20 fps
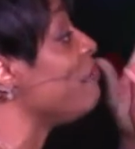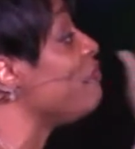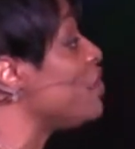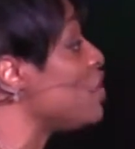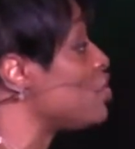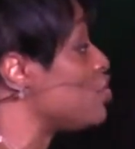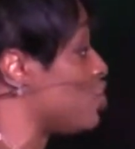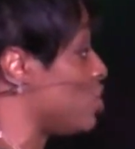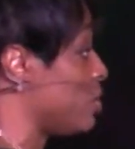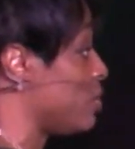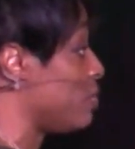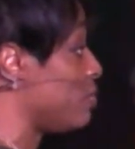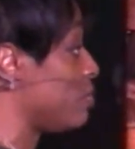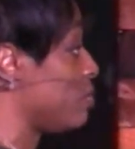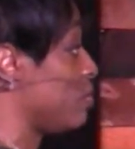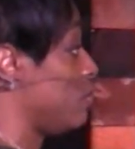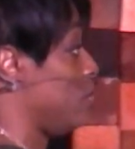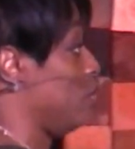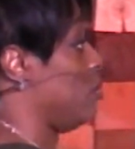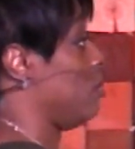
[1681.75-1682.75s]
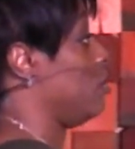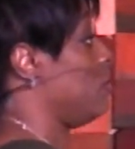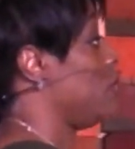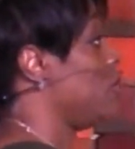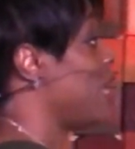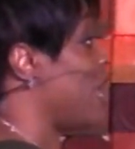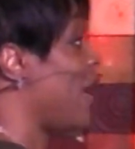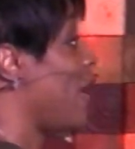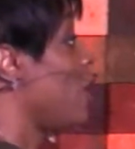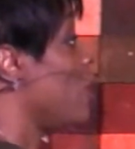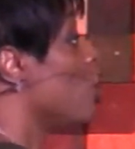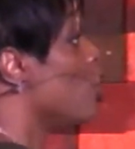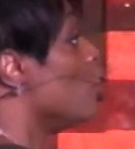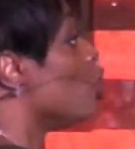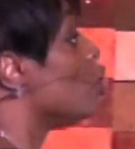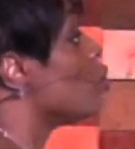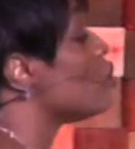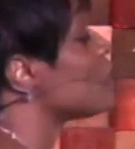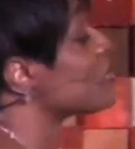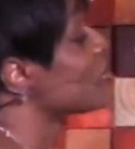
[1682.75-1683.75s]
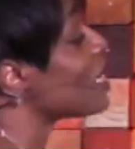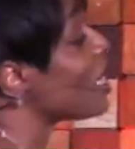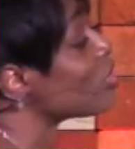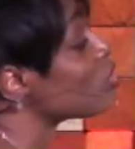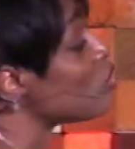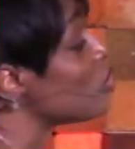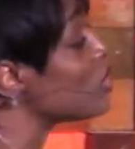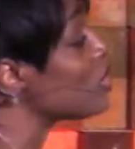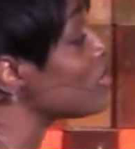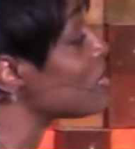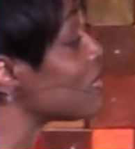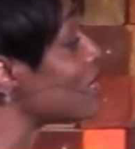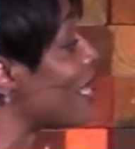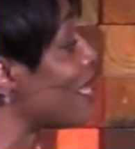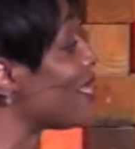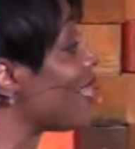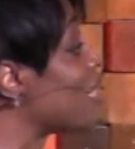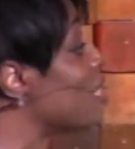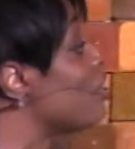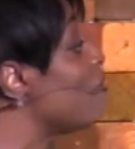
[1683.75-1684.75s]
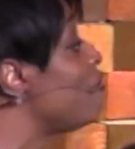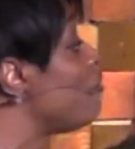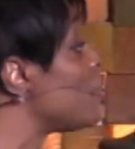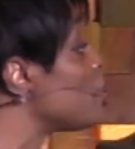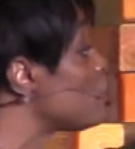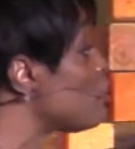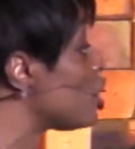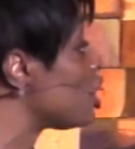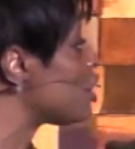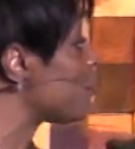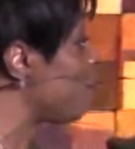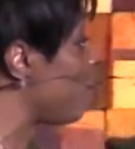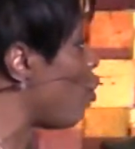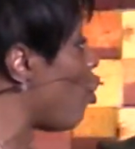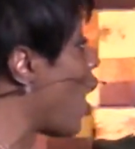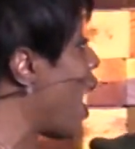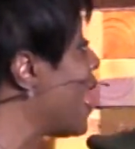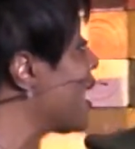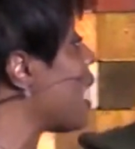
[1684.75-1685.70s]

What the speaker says: vision, yeah, you will start to understand that the vision is for an